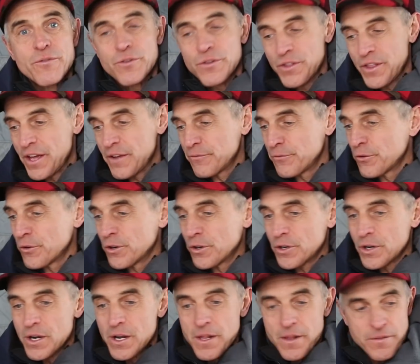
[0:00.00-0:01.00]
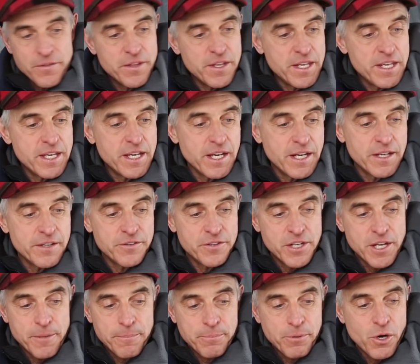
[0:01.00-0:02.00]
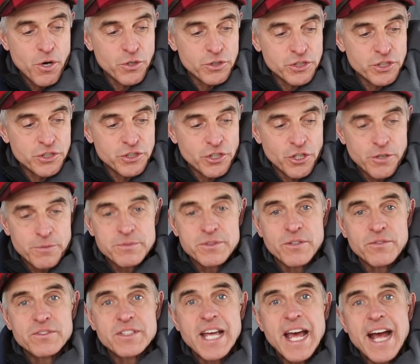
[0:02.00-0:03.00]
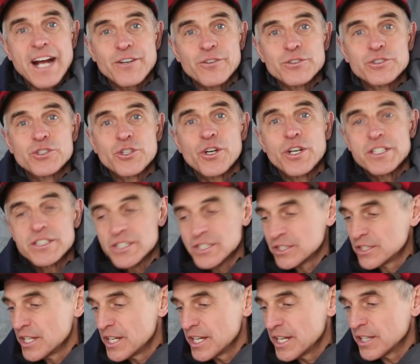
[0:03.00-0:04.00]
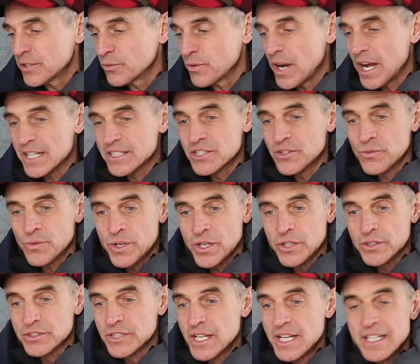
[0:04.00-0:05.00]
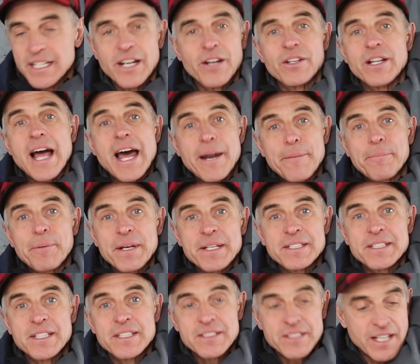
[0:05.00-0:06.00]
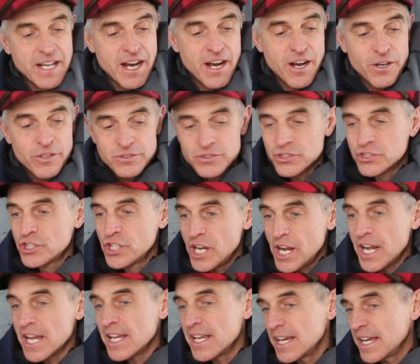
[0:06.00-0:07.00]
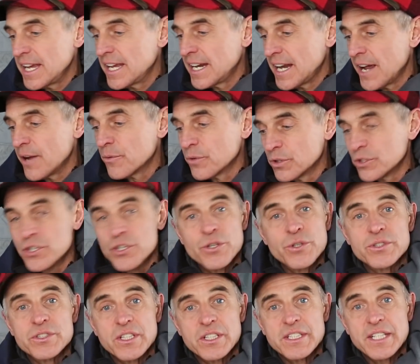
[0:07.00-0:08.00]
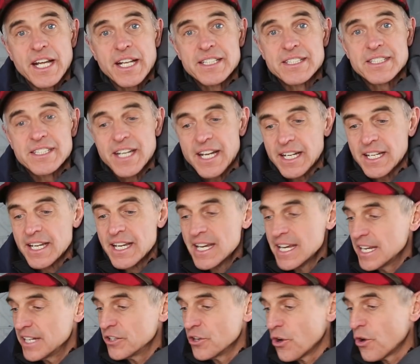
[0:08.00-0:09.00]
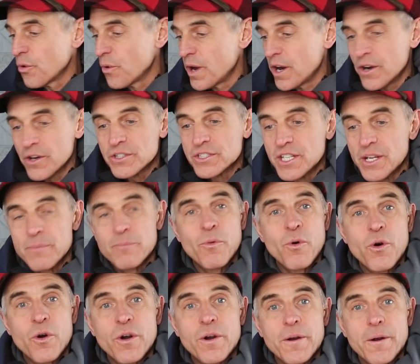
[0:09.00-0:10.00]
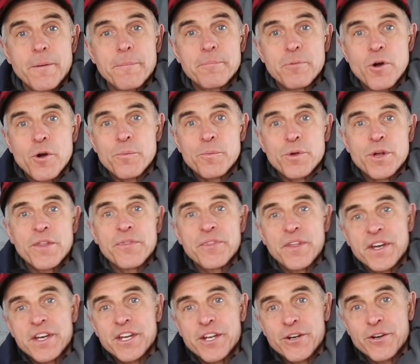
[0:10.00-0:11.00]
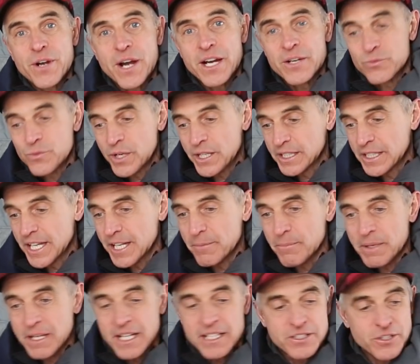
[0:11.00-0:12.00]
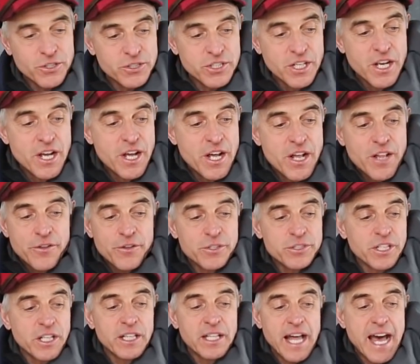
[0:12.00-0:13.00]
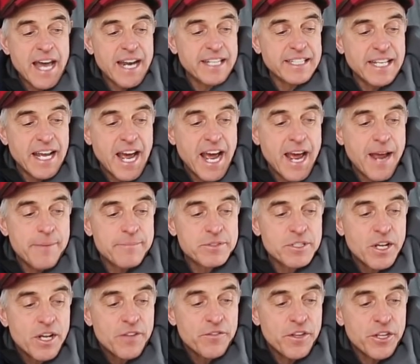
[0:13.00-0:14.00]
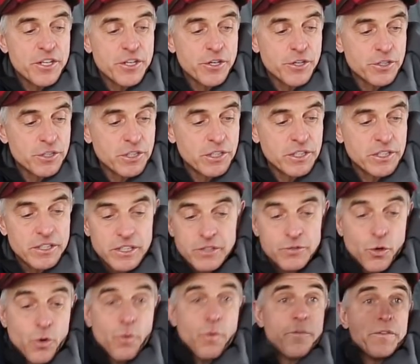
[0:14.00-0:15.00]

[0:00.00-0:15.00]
for the approach in terms of tackle choices and rods and reels. Now a lot of places I'll jig and I will use a dead stick. And nowhere is it more appropriate than here on Red Lake because there's a lot of times that you're, oh,